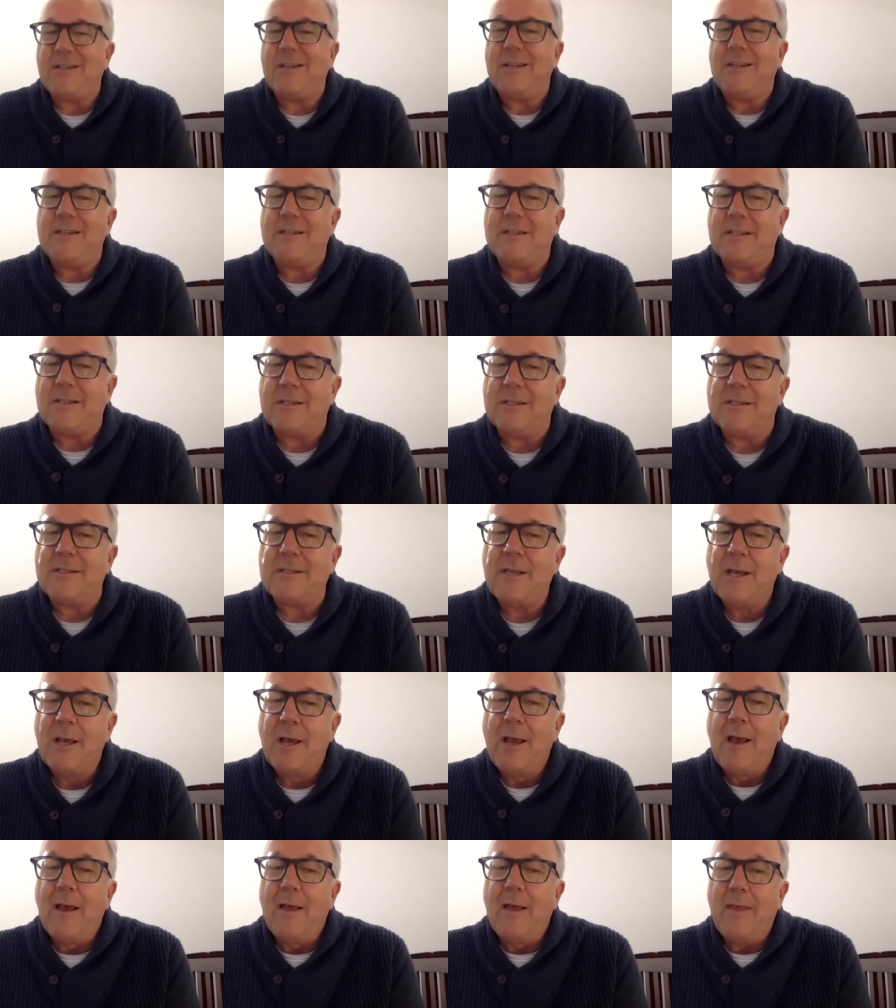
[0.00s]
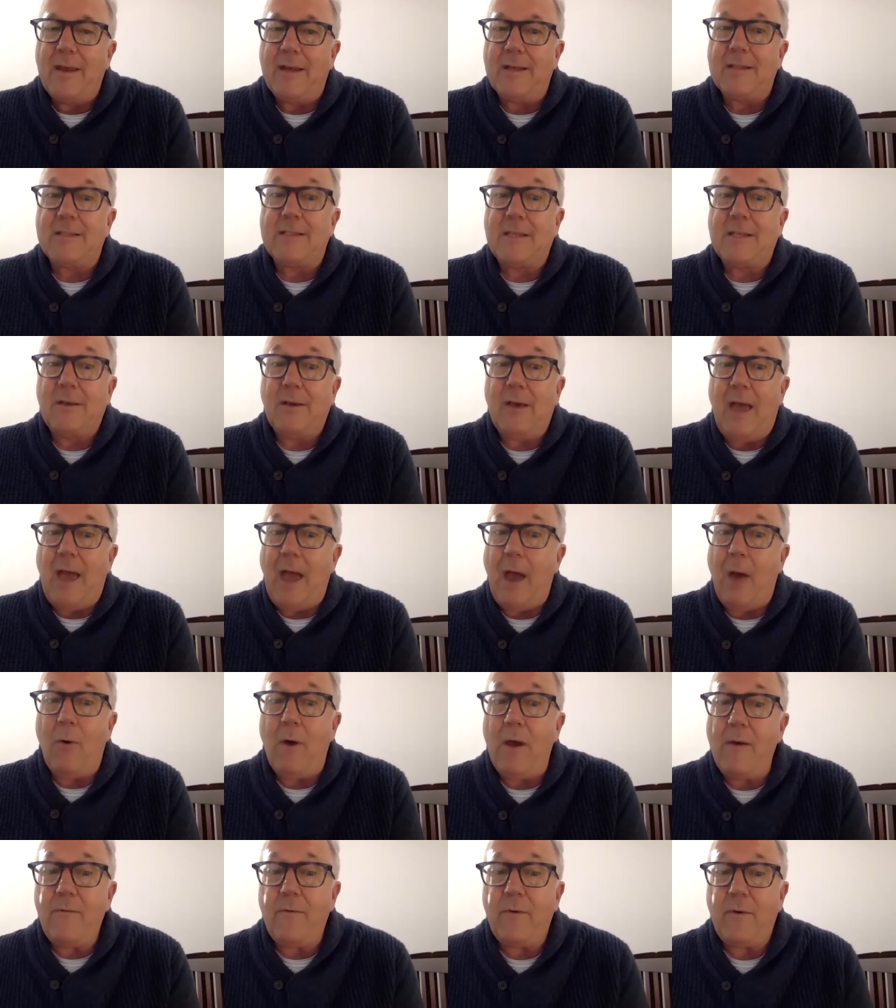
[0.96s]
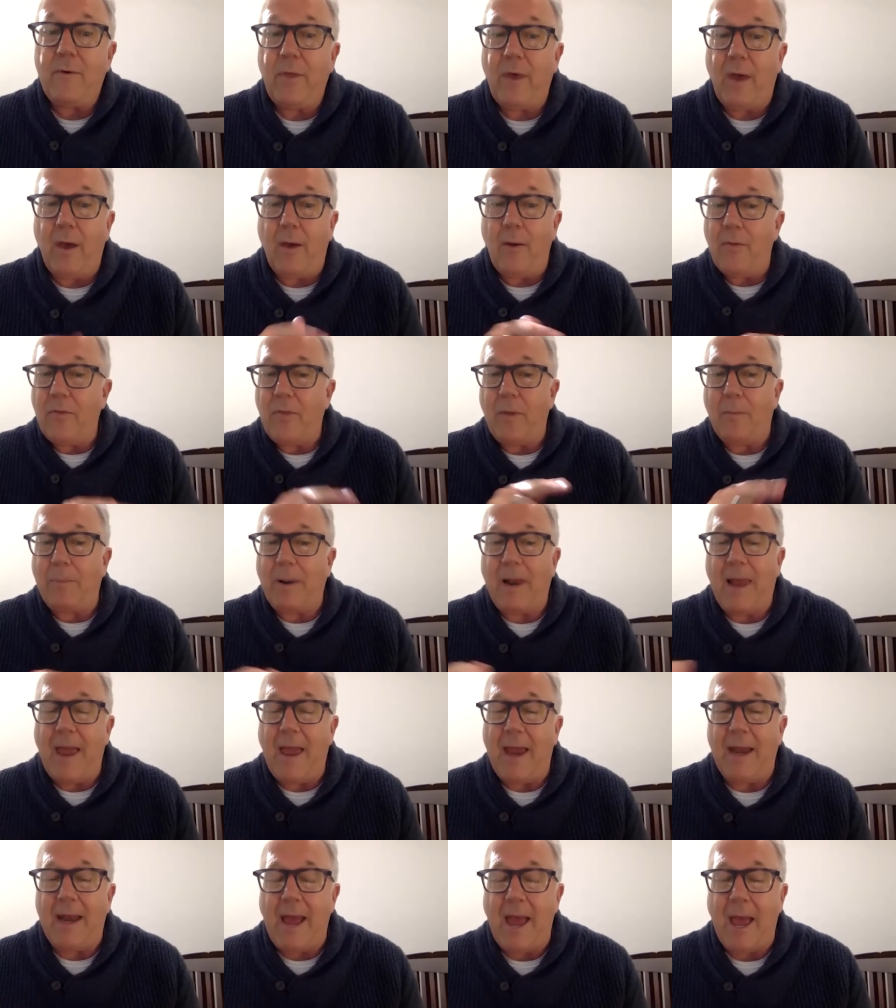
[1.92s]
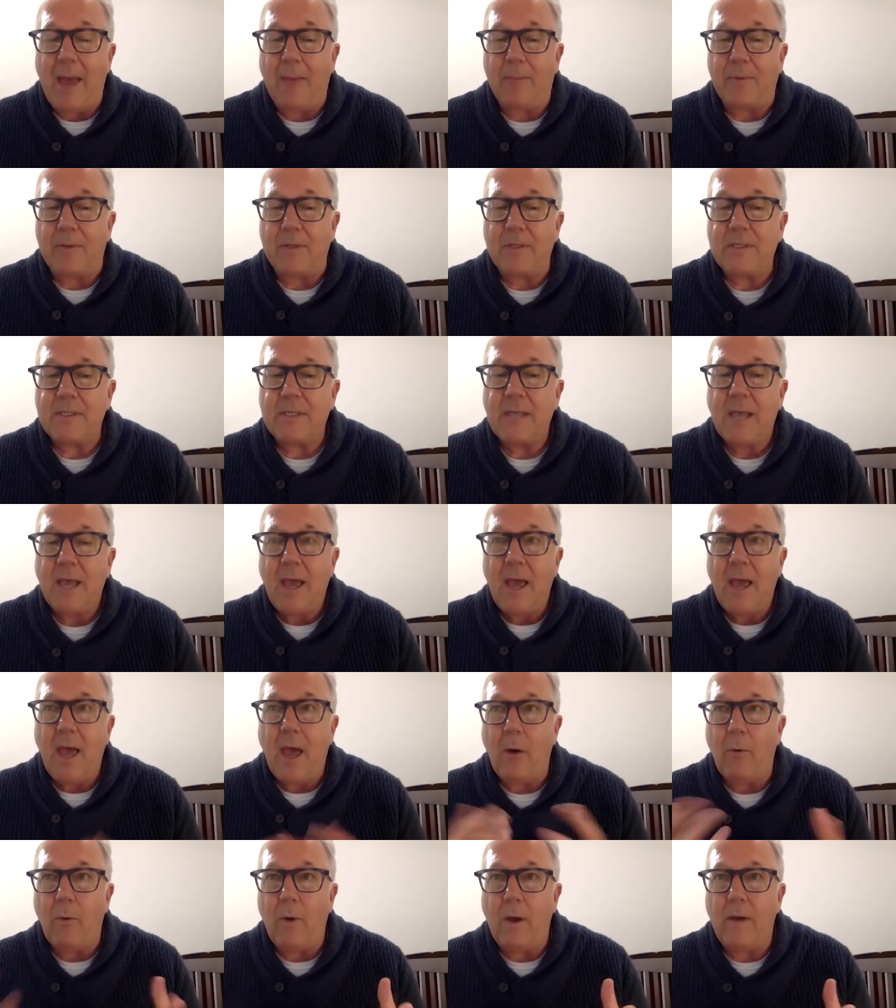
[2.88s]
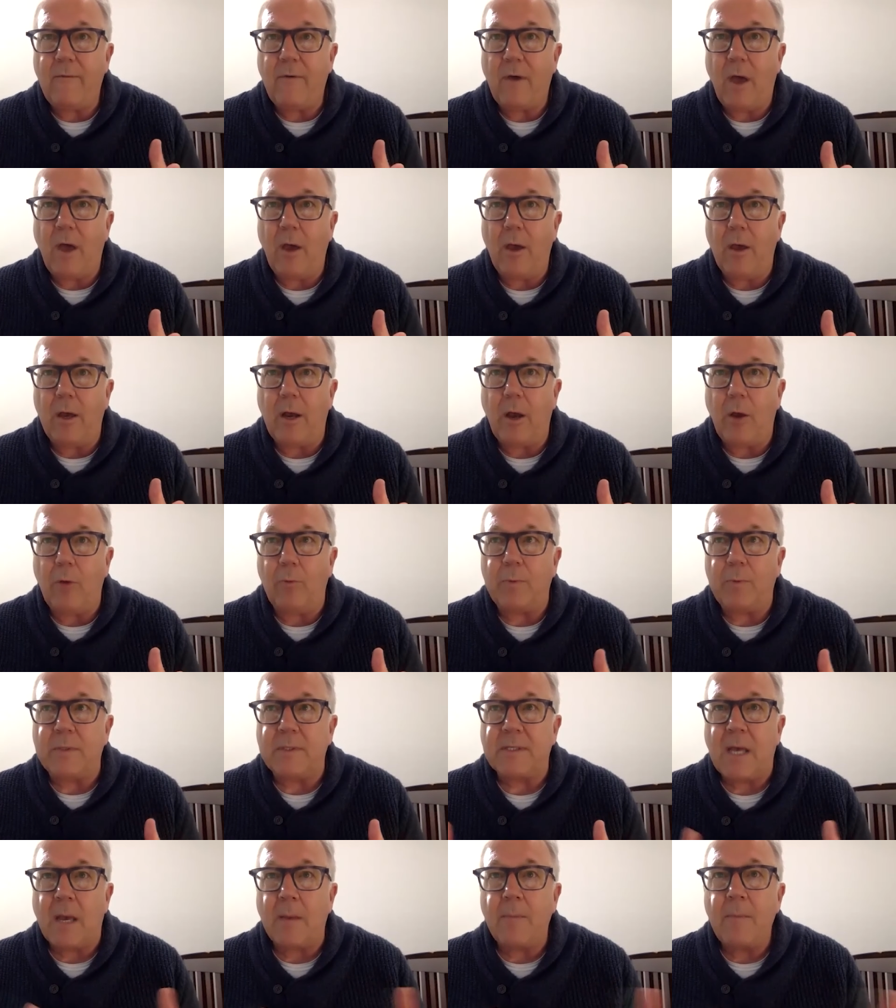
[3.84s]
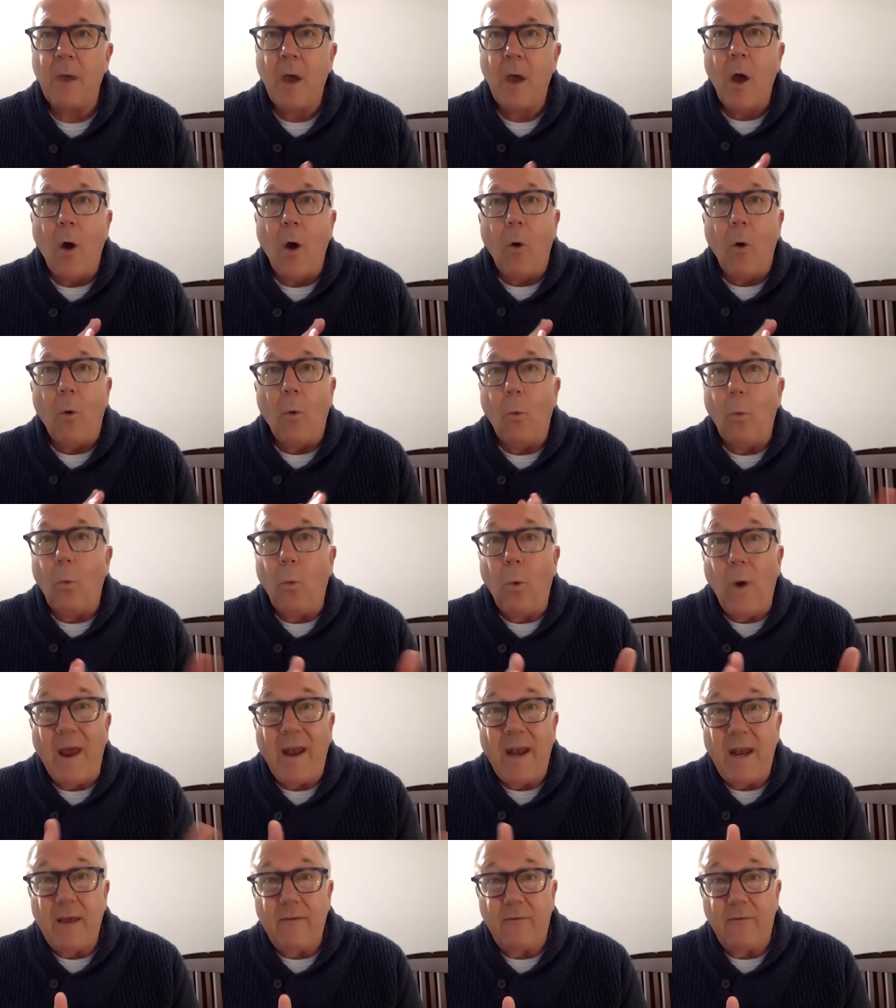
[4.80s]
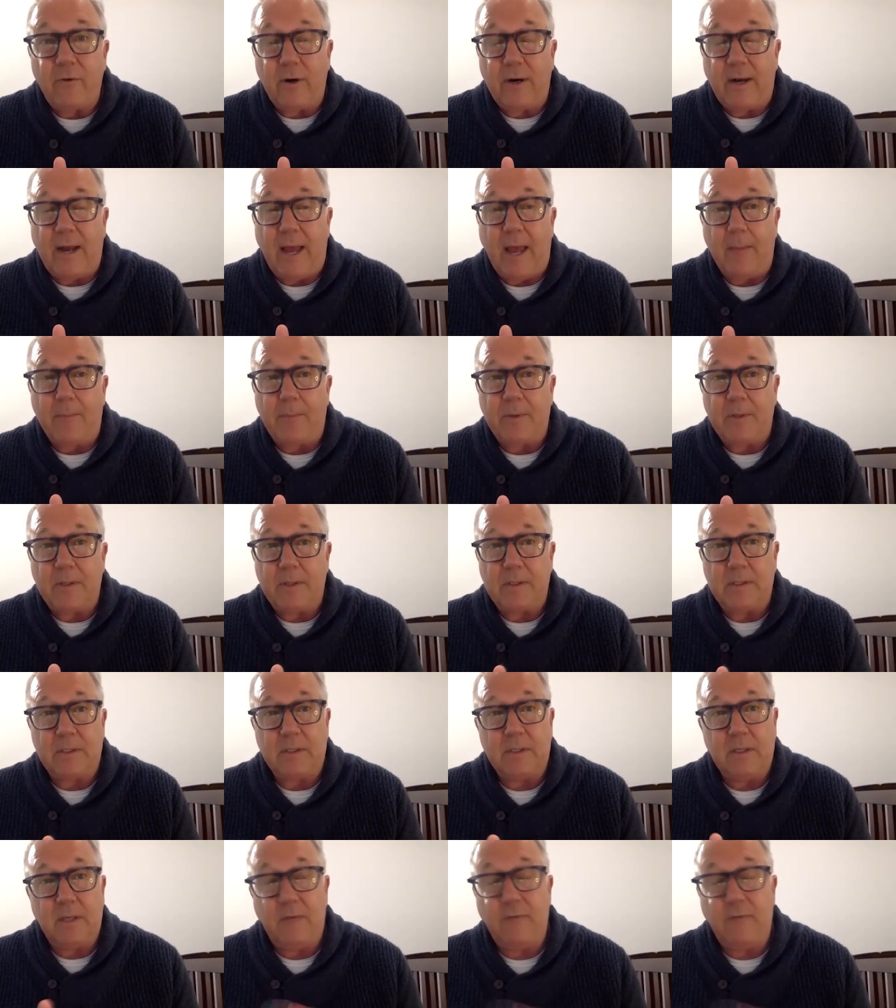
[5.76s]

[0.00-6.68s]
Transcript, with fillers: Jesus that it's however the, the plan happens, however it opens up, whenever it happens.